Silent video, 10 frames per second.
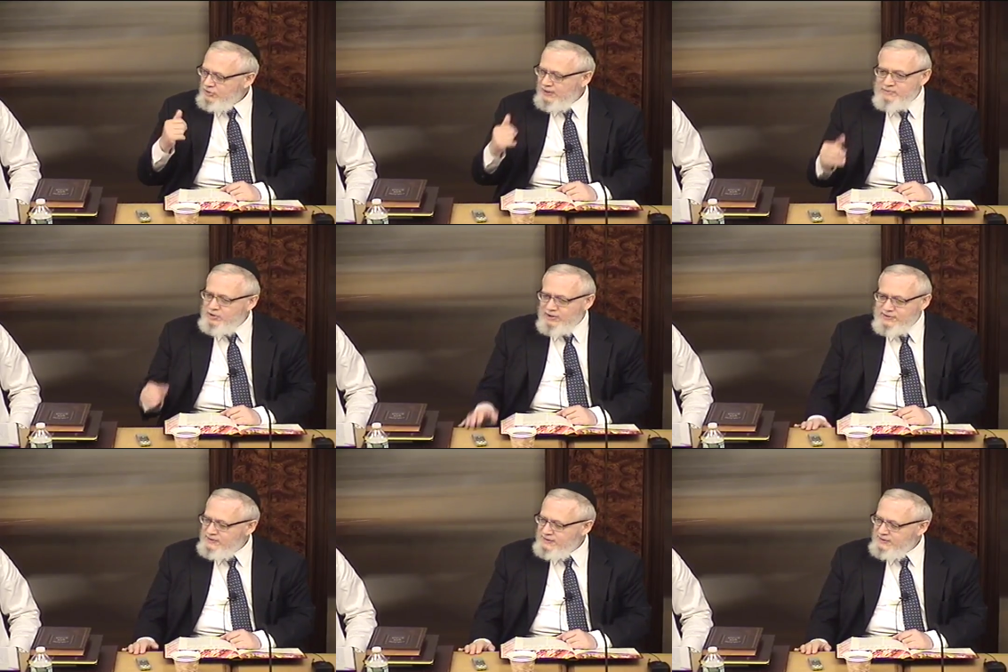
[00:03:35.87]
Hashem's
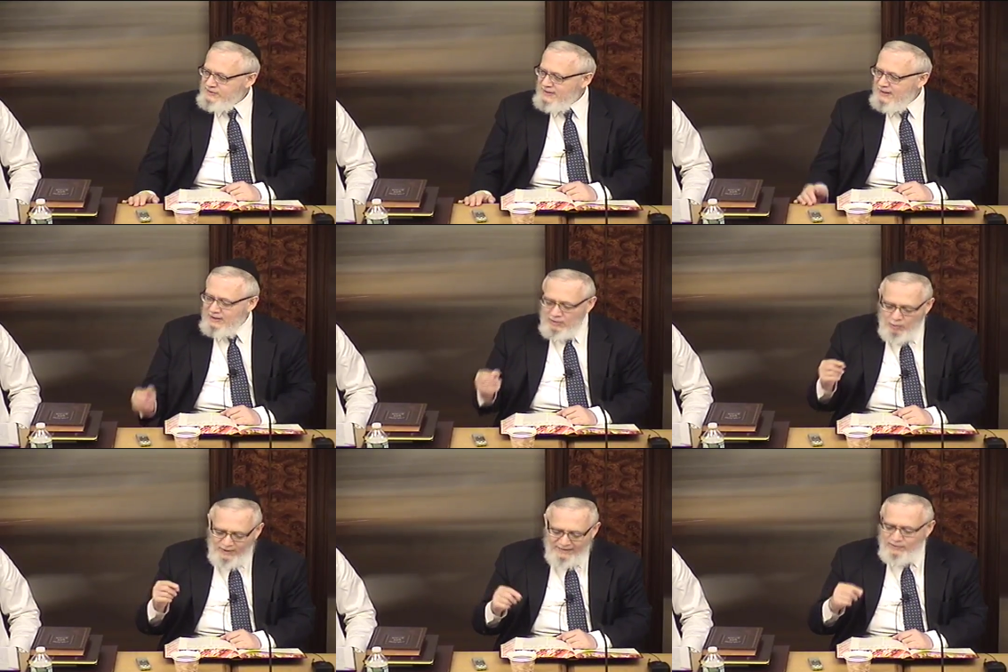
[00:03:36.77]
justice is that
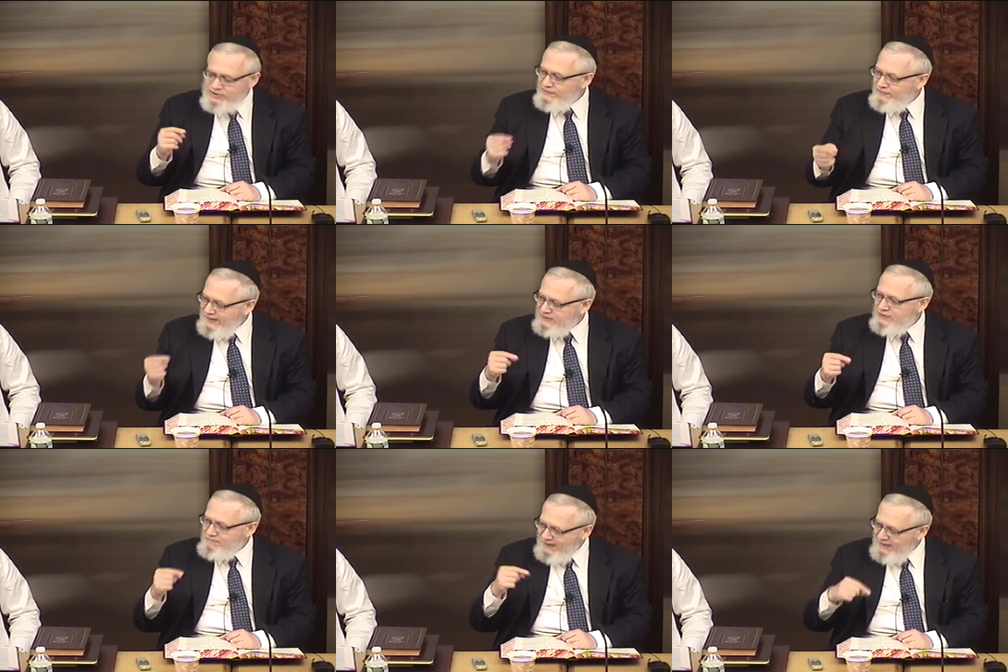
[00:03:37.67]
whoever is
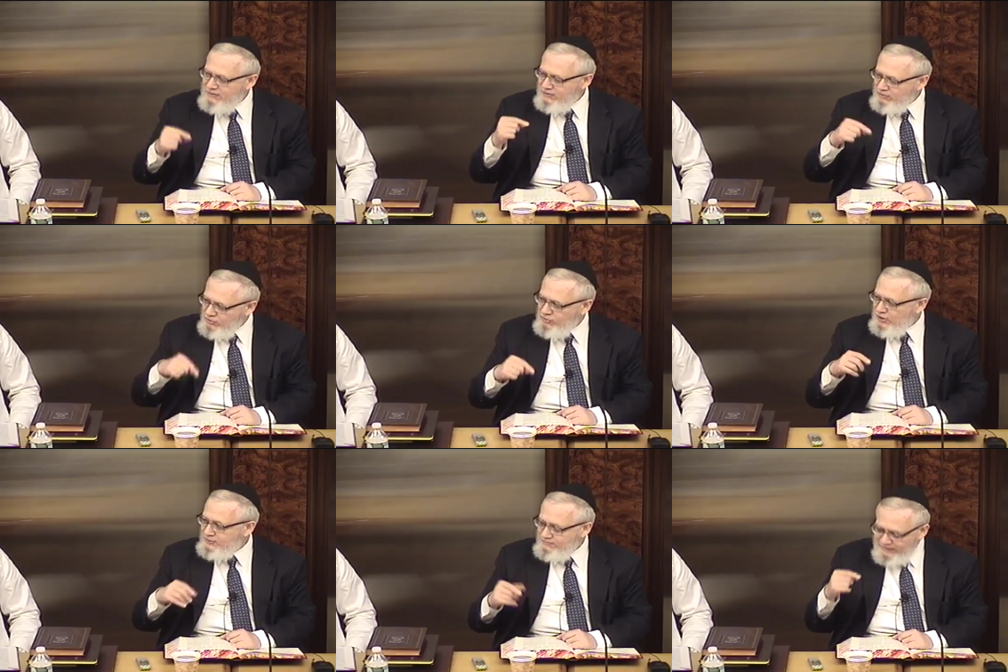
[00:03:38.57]
affected by the,
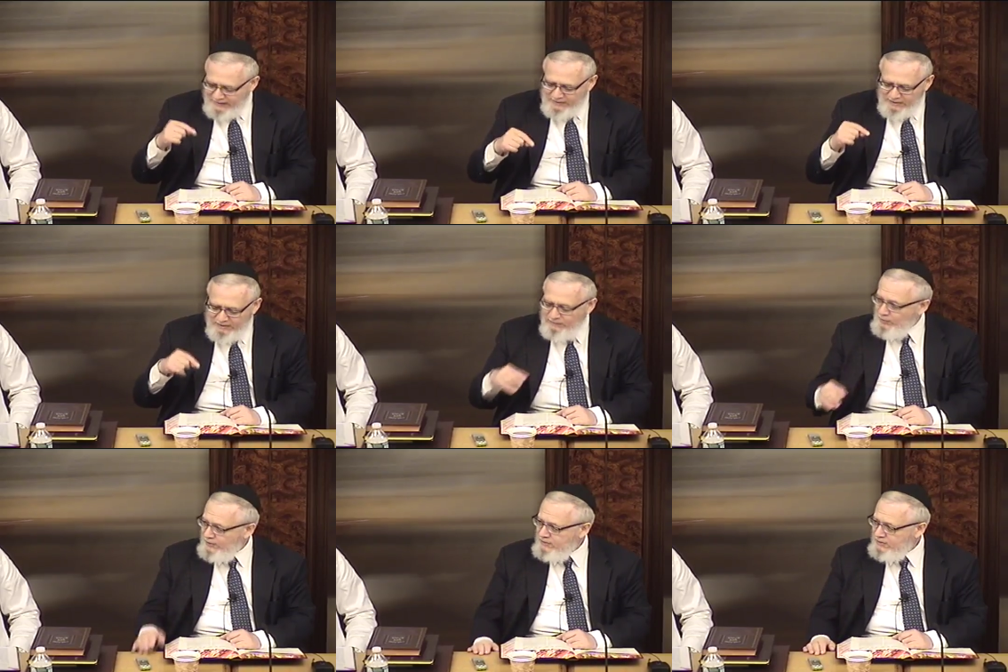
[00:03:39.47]
just, by
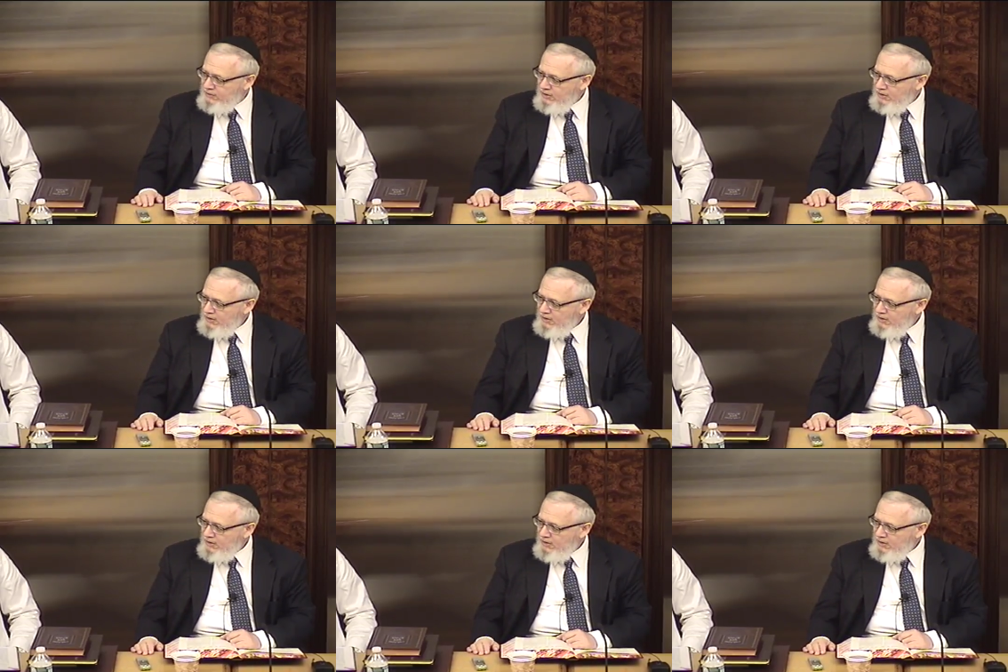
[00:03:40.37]
the verdict,